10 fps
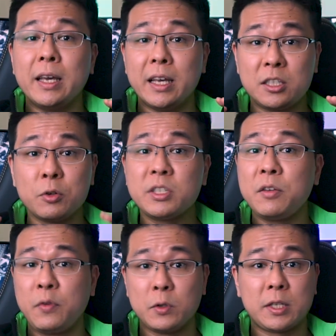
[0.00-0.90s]
It
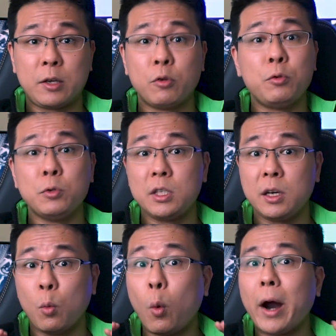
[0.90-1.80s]
seriously feels like you're using
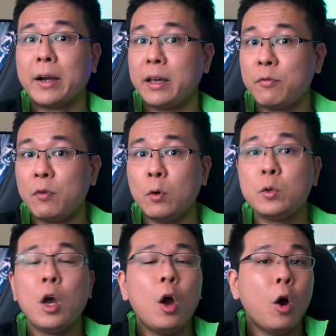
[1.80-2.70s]
a wired
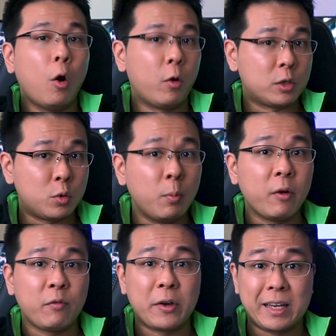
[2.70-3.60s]
headphone or
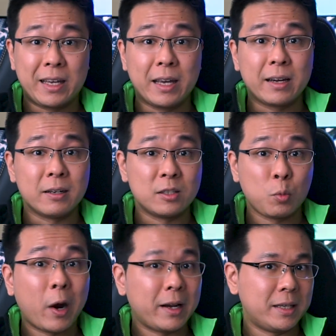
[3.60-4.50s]
2.5
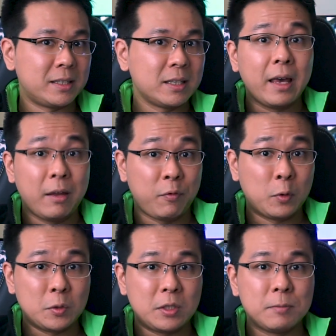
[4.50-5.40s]
GHz wireless
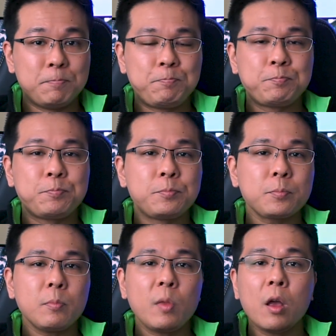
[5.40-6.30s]
headphones.
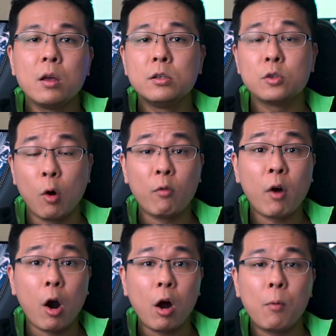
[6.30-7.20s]
So
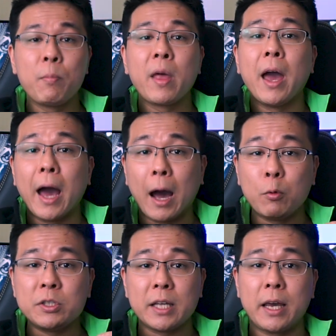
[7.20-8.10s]
overall, I
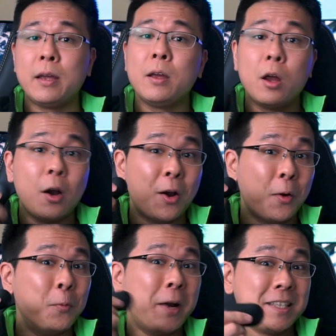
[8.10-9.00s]
would say
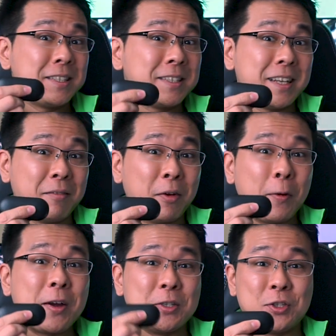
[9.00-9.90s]
Razer did a
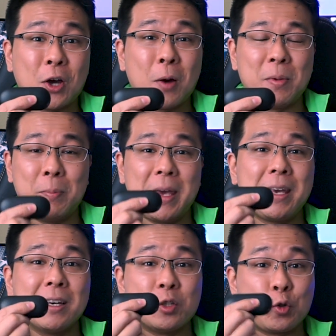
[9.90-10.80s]
very good job in
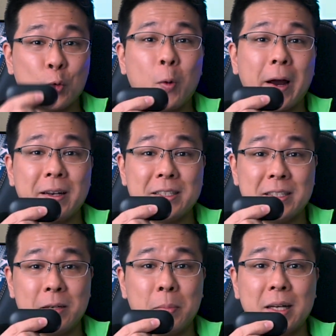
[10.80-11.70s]
making a true
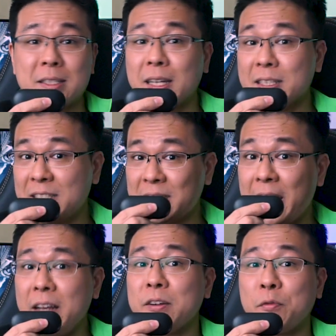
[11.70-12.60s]
wireless earbuds that's
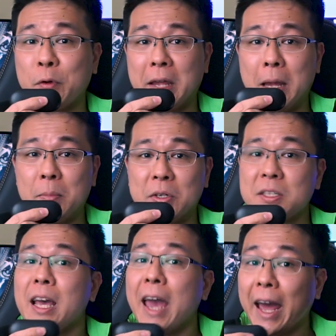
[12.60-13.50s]
tailored for
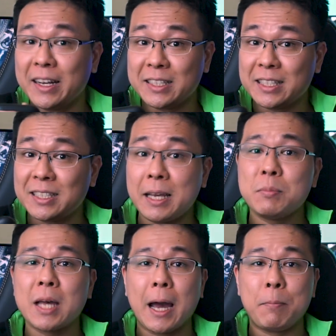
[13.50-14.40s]
gamers, and at the same
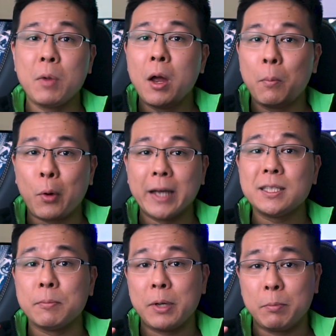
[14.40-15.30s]
time
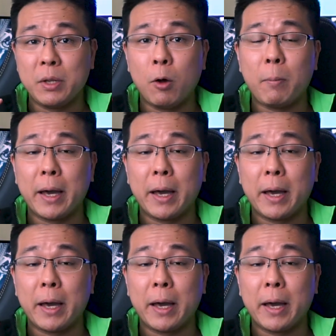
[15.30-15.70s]
priced a bit below my